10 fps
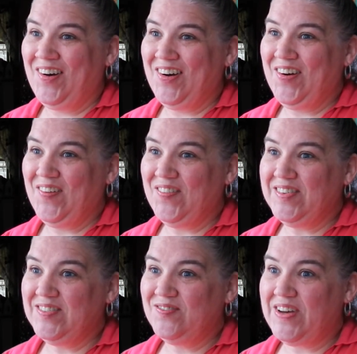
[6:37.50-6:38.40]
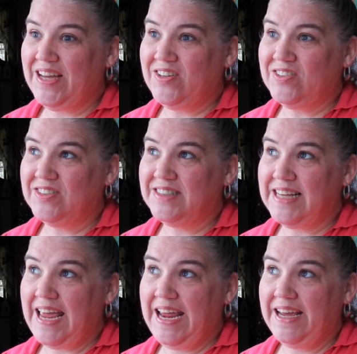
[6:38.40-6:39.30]
are Michael's
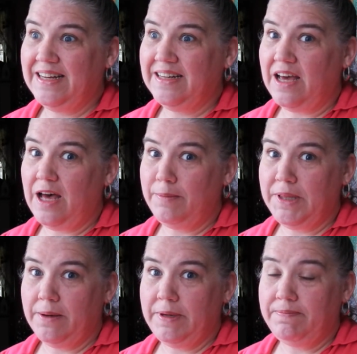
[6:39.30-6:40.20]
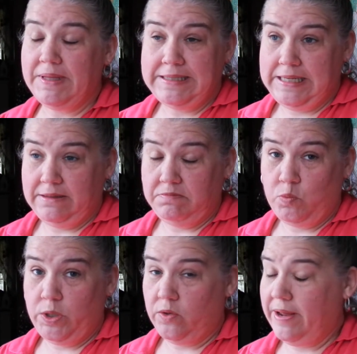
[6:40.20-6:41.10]
and Hobby Lobby. That's it.
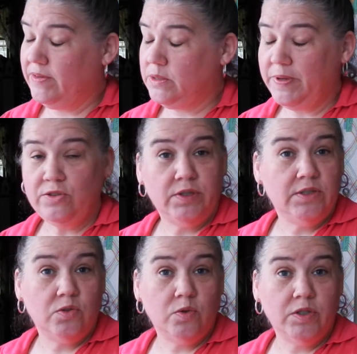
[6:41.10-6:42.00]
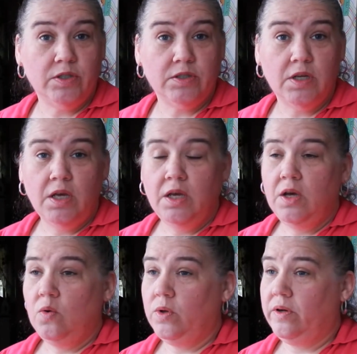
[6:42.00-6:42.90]
We don't have any specialty stores.
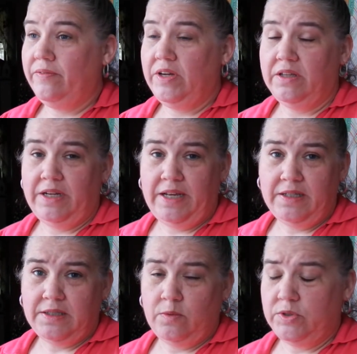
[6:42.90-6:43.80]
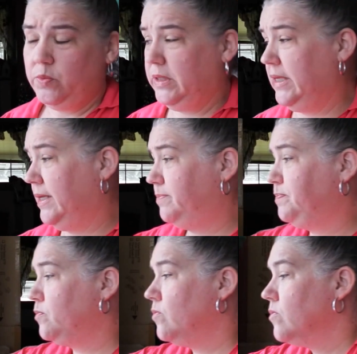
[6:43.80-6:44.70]
We don't have an LNS. I wish we did.
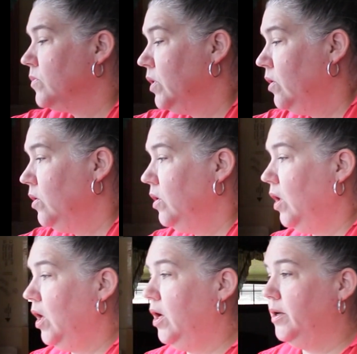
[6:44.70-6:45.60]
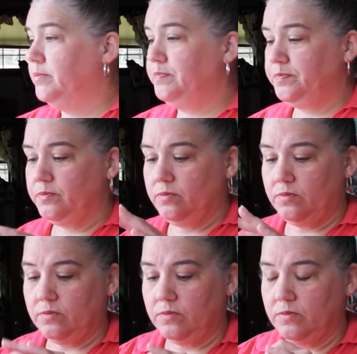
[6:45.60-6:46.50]
Um,
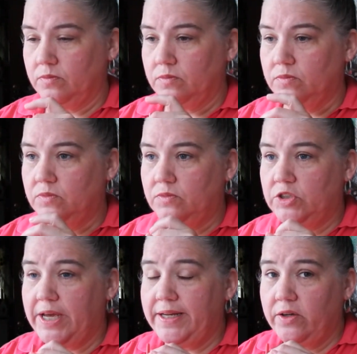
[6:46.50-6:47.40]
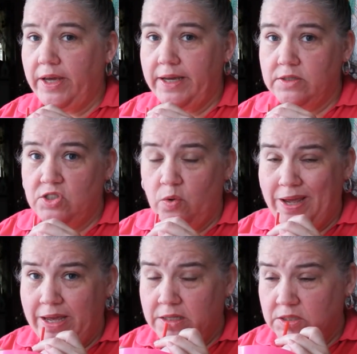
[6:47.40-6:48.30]
Chattanooga has
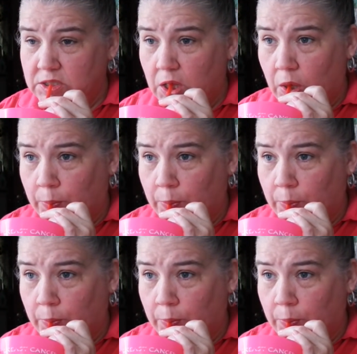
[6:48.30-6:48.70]
Joann's.